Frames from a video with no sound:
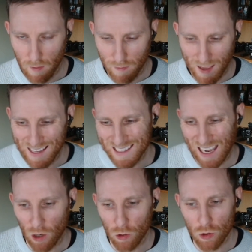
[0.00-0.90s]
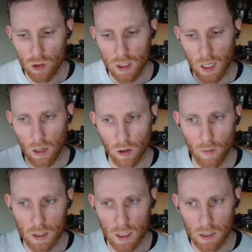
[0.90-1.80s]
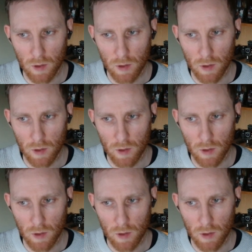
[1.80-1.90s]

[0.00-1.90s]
That is how you scale your business,